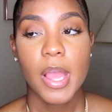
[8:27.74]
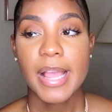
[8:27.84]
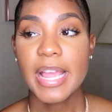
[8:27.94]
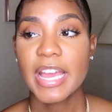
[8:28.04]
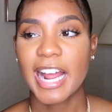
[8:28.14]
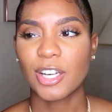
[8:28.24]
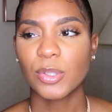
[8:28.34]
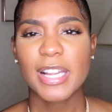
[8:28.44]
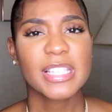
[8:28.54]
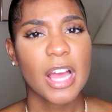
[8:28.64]
And I know
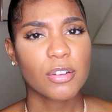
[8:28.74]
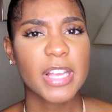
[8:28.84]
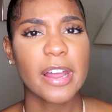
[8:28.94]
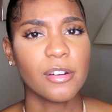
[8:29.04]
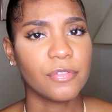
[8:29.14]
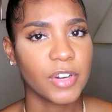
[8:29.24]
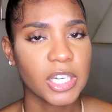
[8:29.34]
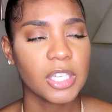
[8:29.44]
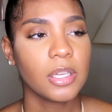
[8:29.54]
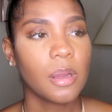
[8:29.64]
that sounds kind of
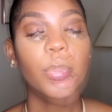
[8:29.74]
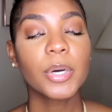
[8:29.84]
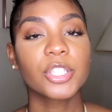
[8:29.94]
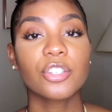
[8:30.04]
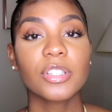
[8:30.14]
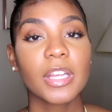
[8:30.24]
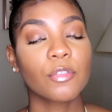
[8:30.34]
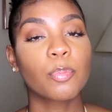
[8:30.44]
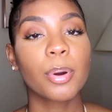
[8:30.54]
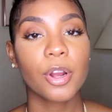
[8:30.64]
funny, but there's a lot
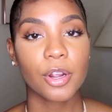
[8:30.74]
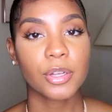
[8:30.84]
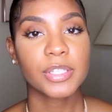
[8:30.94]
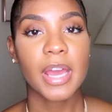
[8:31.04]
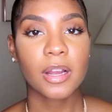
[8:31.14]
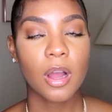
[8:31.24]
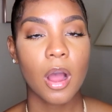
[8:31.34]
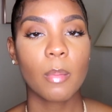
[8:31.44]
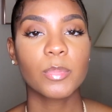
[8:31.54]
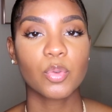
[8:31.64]
of perks that
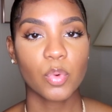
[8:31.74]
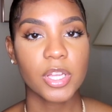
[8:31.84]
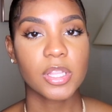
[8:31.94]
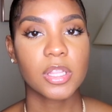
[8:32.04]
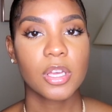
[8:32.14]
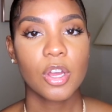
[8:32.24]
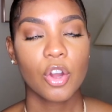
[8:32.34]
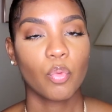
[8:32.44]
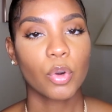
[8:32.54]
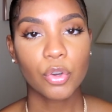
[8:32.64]
comes with
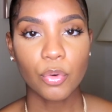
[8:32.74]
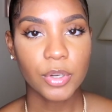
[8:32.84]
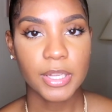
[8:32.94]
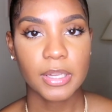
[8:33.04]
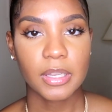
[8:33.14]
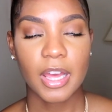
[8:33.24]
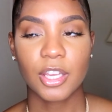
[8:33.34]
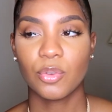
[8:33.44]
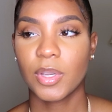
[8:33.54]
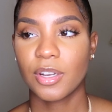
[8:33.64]
recruiting.
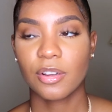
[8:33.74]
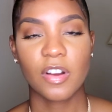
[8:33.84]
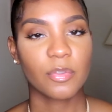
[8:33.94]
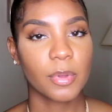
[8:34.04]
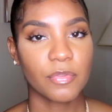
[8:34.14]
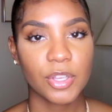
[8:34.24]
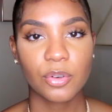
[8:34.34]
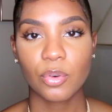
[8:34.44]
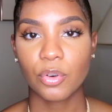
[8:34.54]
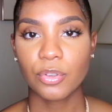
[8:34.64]
Like, you get a government
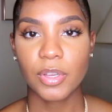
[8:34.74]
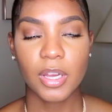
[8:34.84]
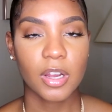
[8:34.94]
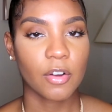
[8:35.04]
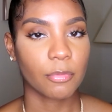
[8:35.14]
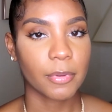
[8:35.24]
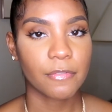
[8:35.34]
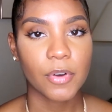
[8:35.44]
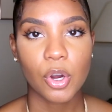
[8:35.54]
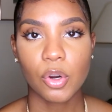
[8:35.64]
vehicle, you get a government
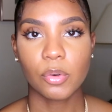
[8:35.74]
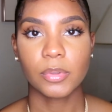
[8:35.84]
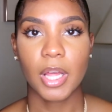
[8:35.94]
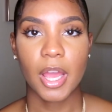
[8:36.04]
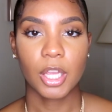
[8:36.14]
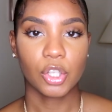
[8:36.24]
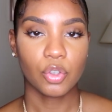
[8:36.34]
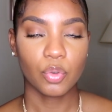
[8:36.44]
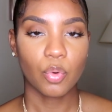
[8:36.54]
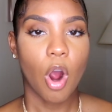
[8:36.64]
phone, like,
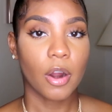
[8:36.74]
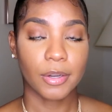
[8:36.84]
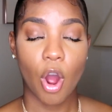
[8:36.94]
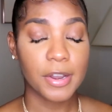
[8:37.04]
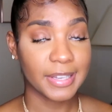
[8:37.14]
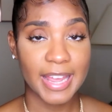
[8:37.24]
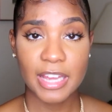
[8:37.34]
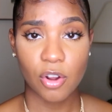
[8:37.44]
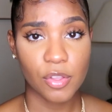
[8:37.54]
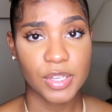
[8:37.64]
you are on
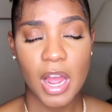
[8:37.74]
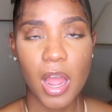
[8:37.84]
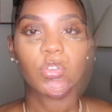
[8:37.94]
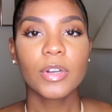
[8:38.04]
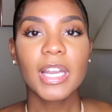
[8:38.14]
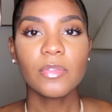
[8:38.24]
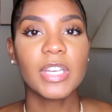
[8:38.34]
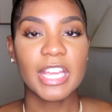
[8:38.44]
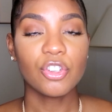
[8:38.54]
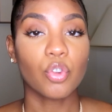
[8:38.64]
land all the time. You're not
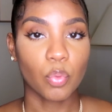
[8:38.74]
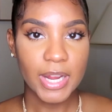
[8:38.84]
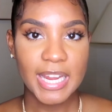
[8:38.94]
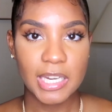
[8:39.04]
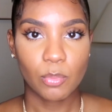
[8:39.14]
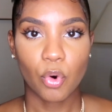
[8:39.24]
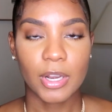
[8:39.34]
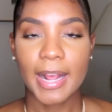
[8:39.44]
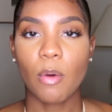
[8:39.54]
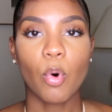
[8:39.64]
even in your rate anymore.
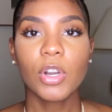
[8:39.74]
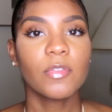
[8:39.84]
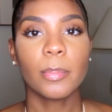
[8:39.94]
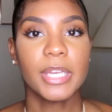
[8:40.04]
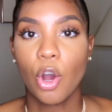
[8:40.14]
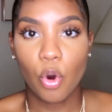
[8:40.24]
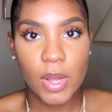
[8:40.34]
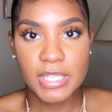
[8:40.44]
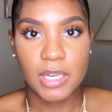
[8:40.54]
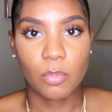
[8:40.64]
Like, I won't even be an
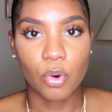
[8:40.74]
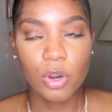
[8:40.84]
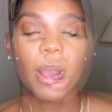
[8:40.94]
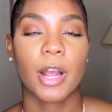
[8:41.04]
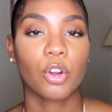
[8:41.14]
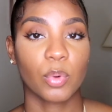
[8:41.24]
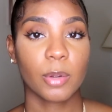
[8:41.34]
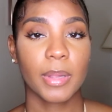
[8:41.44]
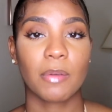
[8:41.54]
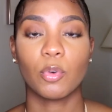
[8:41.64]
OS anymore. And my
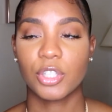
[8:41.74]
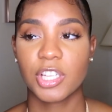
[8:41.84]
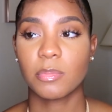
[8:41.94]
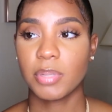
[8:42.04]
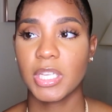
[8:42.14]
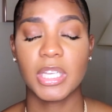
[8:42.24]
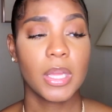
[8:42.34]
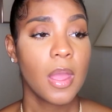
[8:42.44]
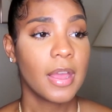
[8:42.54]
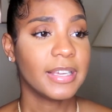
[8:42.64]
career plan will just
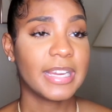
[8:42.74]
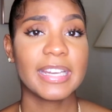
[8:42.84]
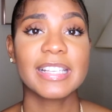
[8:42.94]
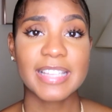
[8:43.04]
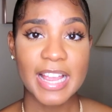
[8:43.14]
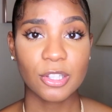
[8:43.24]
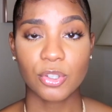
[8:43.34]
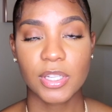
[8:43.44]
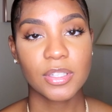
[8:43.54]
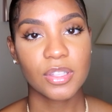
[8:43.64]
be getting
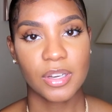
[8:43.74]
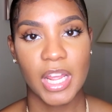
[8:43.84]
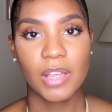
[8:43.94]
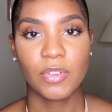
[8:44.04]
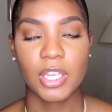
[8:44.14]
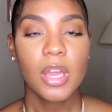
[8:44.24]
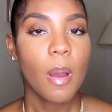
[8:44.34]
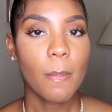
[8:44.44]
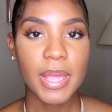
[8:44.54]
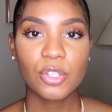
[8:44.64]
sailors into the Navy,
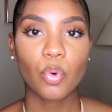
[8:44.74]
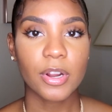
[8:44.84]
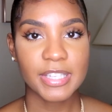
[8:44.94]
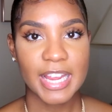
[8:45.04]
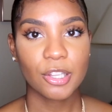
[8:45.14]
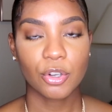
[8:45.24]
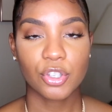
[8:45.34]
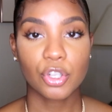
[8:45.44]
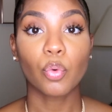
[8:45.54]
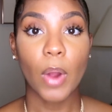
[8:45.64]
mentoring
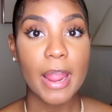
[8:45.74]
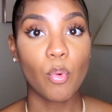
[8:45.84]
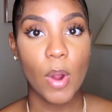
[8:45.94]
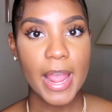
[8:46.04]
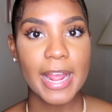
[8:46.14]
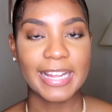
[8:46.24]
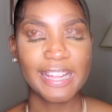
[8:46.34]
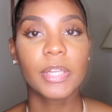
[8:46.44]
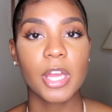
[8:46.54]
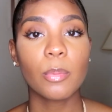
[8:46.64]
sailors the right way
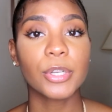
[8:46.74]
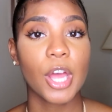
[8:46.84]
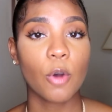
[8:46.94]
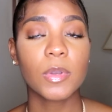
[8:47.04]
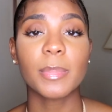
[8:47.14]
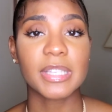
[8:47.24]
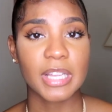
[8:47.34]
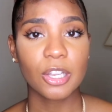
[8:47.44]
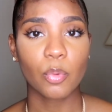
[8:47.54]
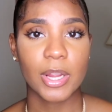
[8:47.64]
to be able to help them
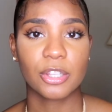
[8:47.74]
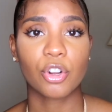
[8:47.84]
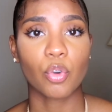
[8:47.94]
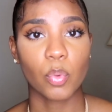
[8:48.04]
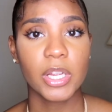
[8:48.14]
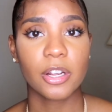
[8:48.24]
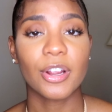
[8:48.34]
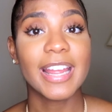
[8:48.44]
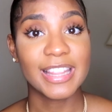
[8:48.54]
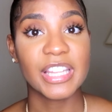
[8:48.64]
accelerate their career
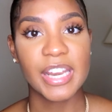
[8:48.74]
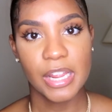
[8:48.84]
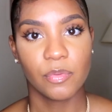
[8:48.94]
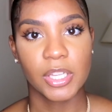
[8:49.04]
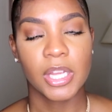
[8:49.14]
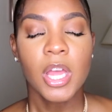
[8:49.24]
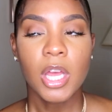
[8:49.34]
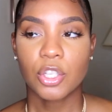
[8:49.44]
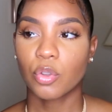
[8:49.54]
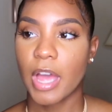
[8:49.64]
in the Navy.
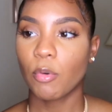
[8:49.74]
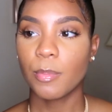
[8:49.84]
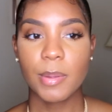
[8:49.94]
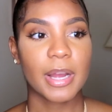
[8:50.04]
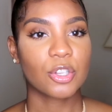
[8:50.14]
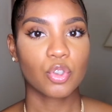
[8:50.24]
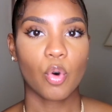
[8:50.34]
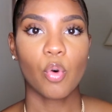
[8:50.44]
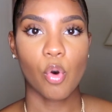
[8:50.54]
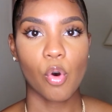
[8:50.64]
So that would be my
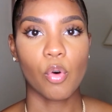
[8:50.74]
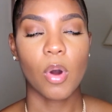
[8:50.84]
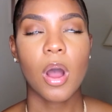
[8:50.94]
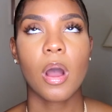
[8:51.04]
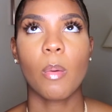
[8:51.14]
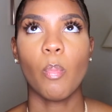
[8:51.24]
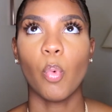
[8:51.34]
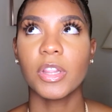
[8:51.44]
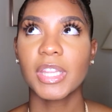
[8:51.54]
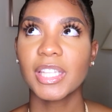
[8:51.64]
sole goal.
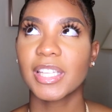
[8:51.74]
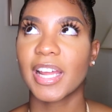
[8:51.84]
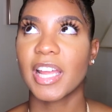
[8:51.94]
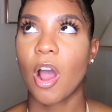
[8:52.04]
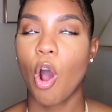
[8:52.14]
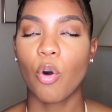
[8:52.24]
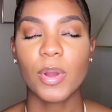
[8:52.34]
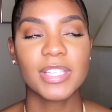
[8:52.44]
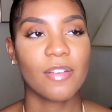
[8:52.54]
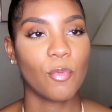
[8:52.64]
One thing that I
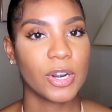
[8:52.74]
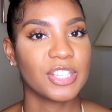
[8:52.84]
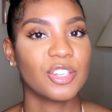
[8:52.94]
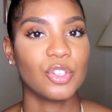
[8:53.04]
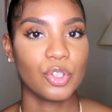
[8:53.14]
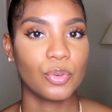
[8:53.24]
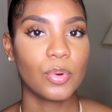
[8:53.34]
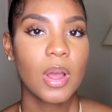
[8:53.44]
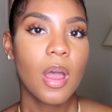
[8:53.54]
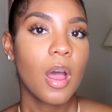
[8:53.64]
always have wanted to
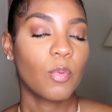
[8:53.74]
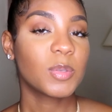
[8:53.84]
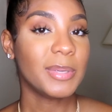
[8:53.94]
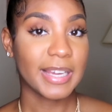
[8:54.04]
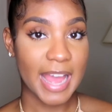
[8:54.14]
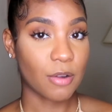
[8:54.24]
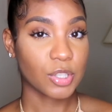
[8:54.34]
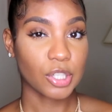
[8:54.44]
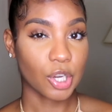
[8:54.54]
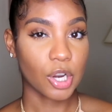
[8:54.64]
do was be a
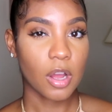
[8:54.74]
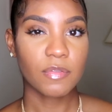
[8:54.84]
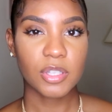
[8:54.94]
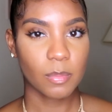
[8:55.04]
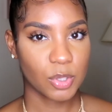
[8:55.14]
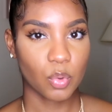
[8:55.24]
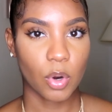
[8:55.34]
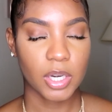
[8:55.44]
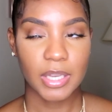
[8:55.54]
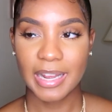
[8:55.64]
counselor of some
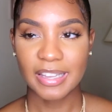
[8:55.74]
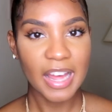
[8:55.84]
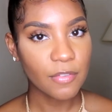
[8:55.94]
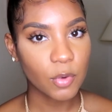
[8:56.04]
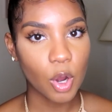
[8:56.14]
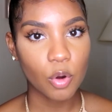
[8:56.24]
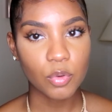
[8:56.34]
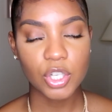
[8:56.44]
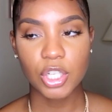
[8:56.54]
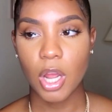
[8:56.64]
sort, like a life
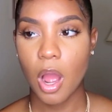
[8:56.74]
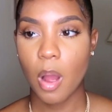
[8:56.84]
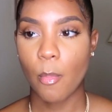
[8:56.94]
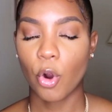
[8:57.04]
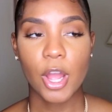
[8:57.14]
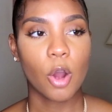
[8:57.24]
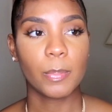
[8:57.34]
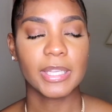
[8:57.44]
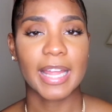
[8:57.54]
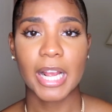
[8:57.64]
coach, or
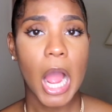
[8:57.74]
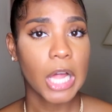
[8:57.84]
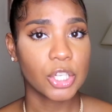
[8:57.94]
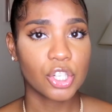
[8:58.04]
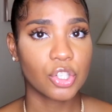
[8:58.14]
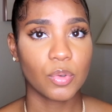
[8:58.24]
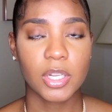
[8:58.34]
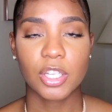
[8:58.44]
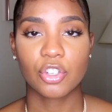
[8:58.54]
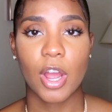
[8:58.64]
helping like college
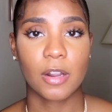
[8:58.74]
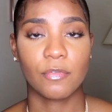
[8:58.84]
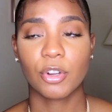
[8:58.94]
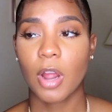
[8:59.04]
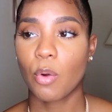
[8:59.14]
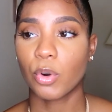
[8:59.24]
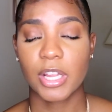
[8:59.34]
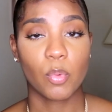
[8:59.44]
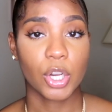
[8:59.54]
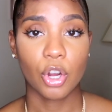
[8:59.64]
students try to figure out where
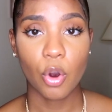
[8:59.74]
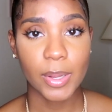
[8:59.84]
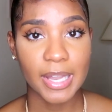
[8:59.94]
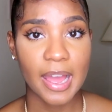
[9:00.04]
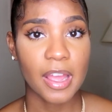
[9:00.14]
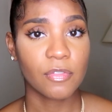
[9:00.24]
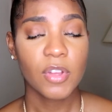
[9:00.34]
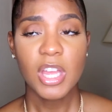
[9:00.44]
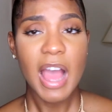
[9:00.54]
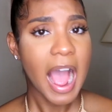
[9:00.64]
they want to go in life,
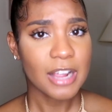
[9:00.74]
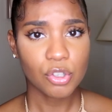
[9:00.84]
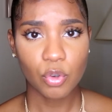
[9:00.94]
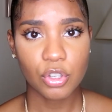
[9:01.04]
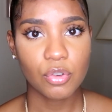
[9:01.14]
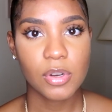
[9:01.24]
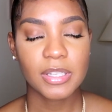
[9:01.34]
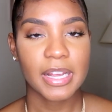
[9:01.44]
high school students.